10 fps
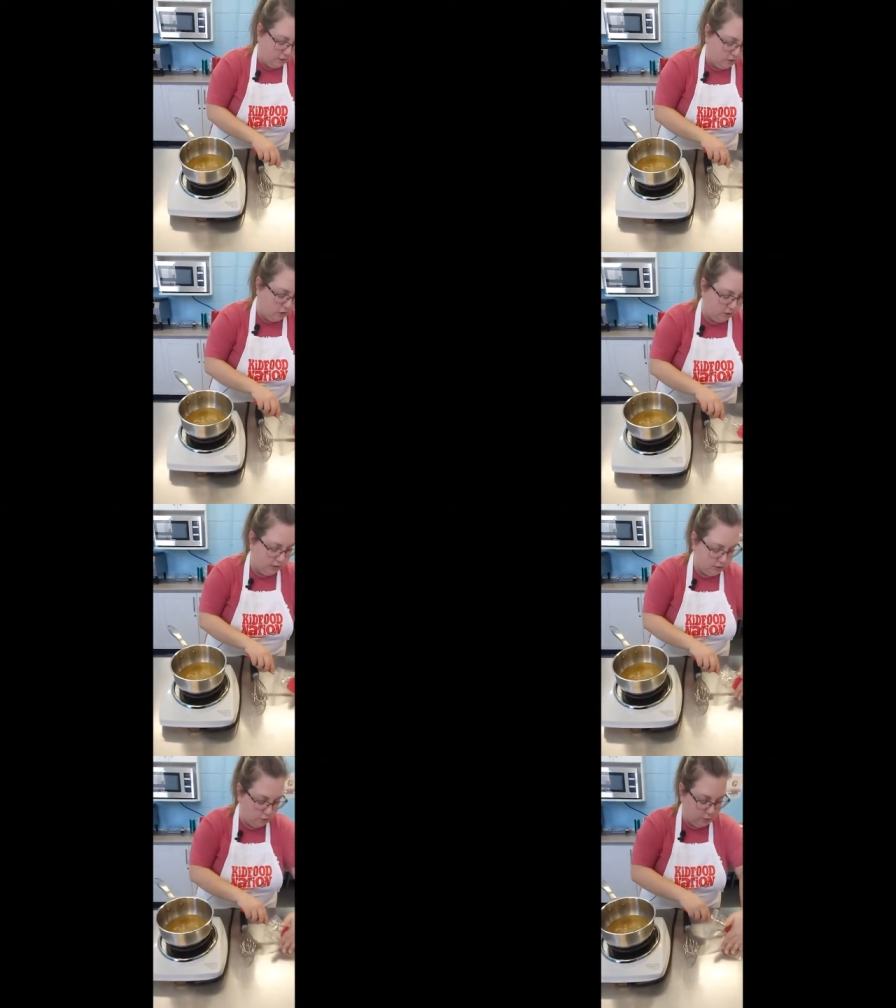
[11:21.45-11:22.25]
Salt
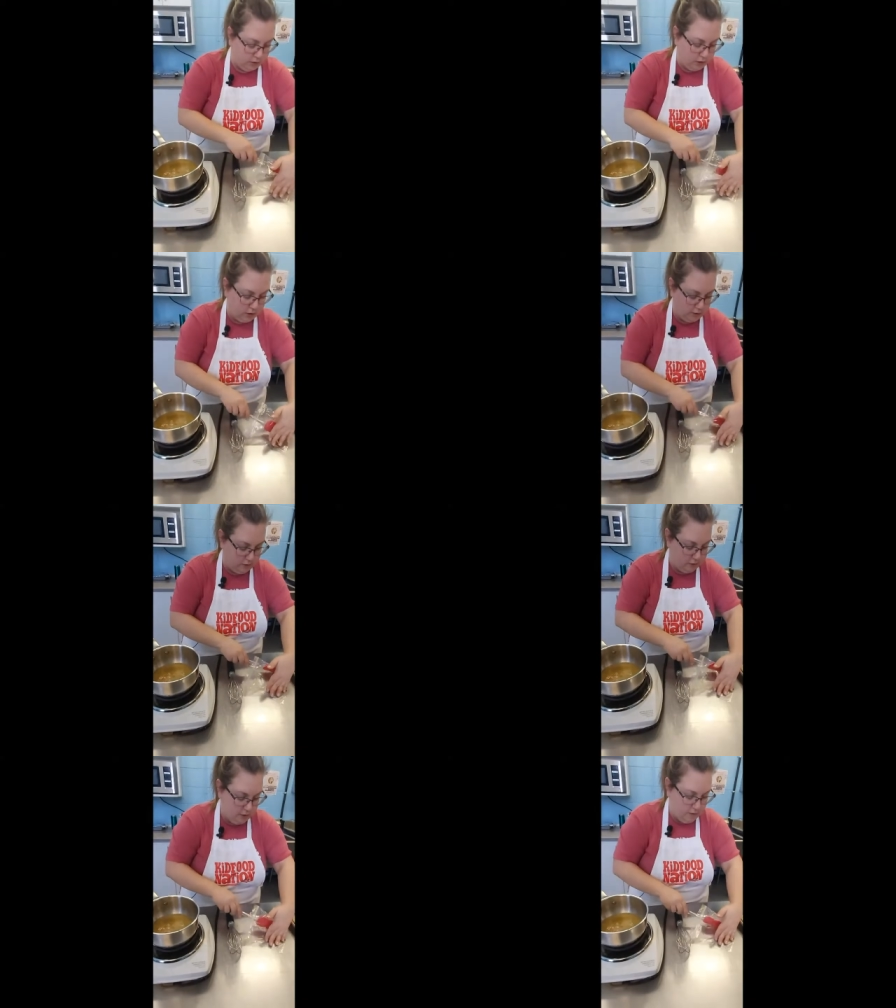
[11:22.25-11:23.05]
is a really good
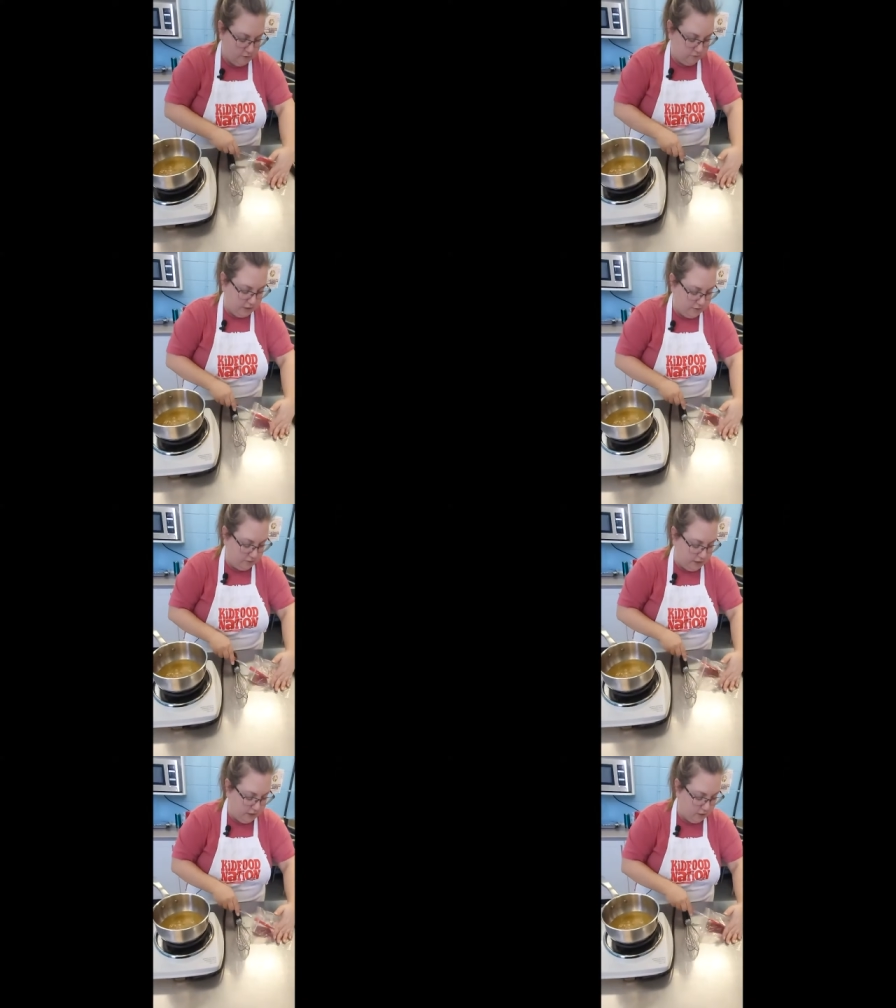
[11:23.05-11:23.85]

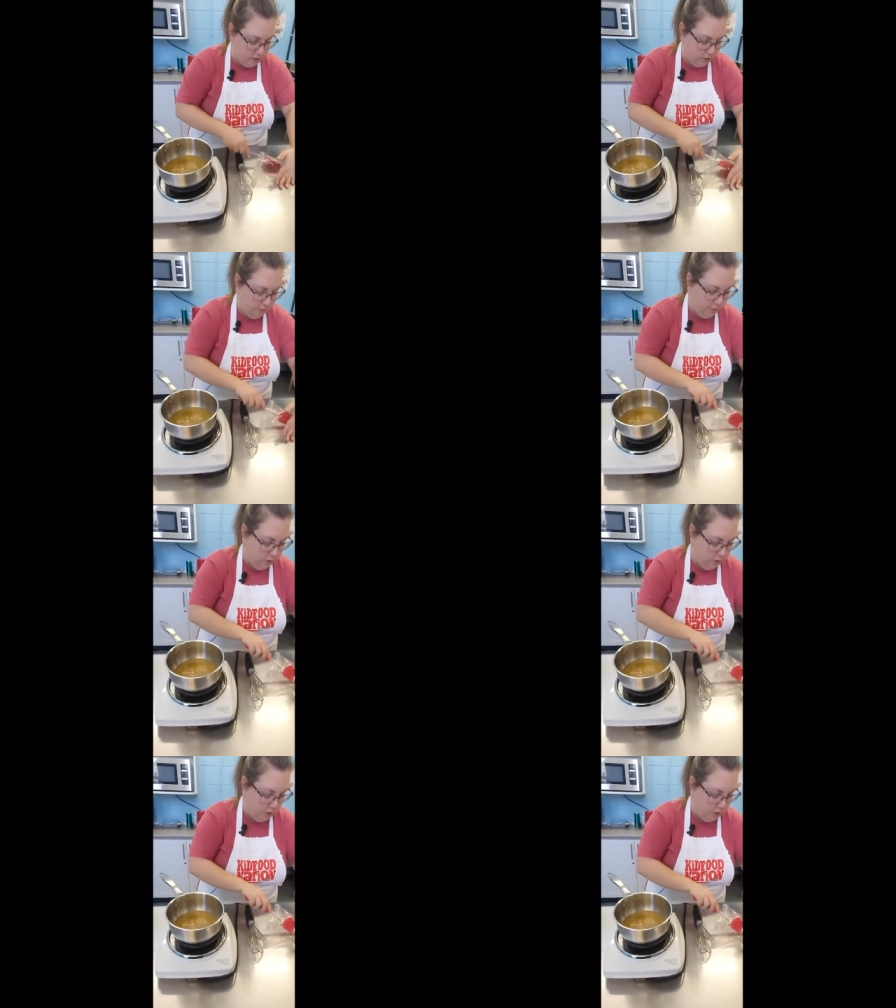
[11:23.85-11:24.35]
flavor enhancer.